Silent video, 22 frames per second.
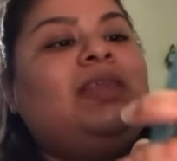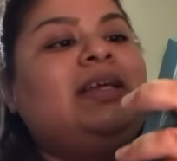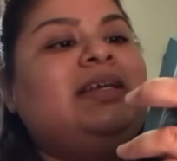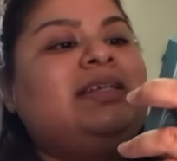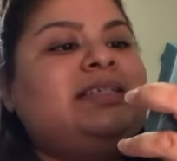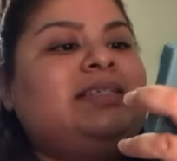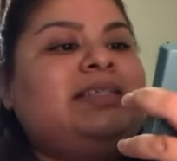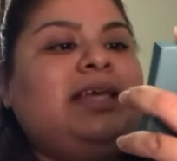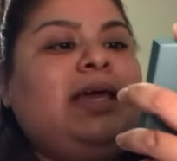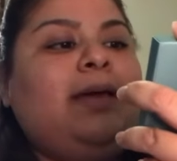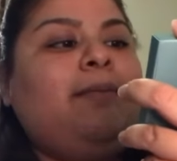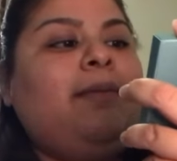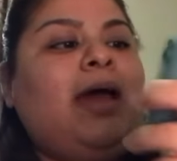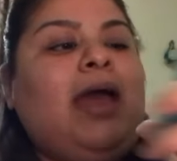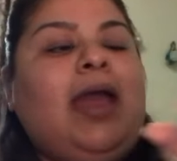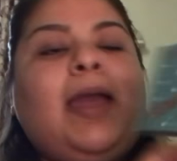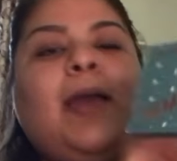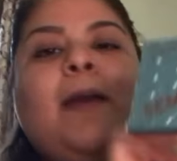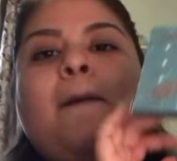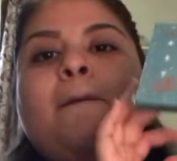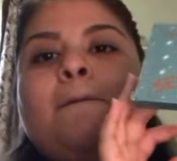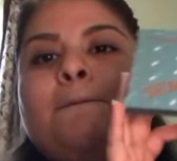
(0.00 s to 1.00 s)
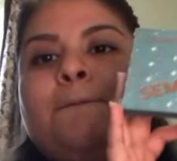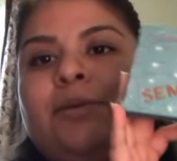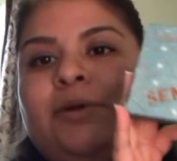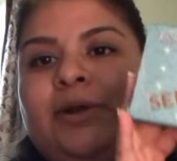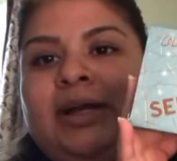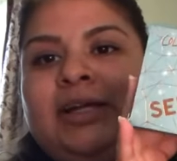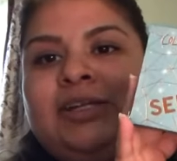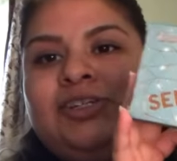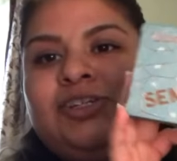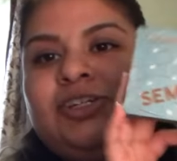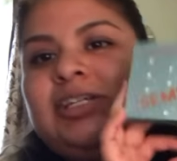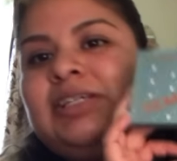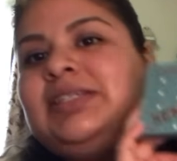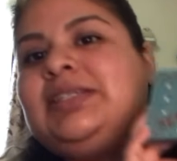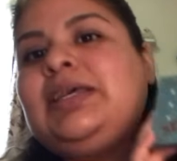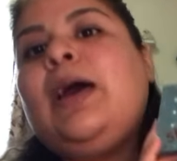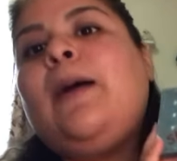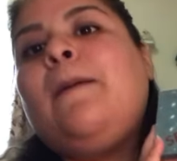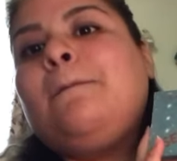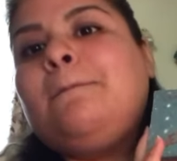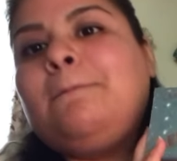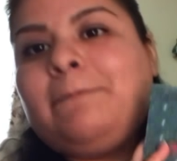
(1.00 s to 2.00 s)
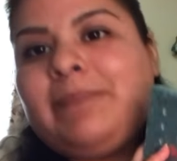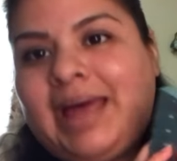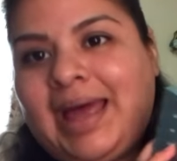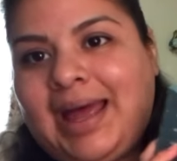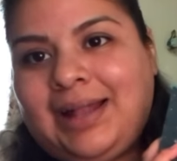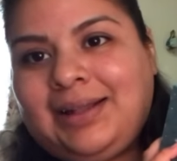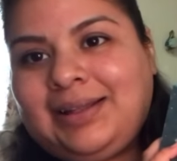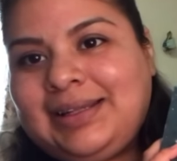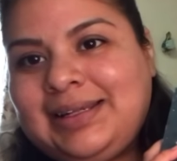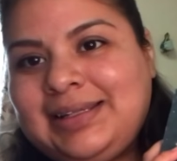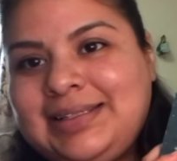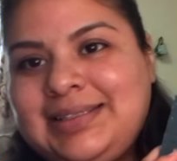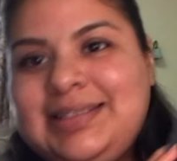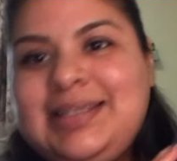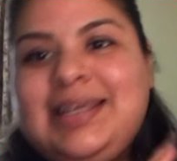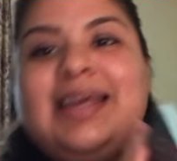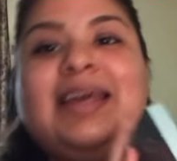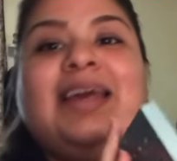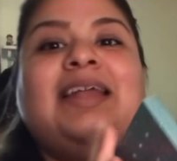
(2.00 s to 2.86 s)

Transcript: Semi Precious Palette.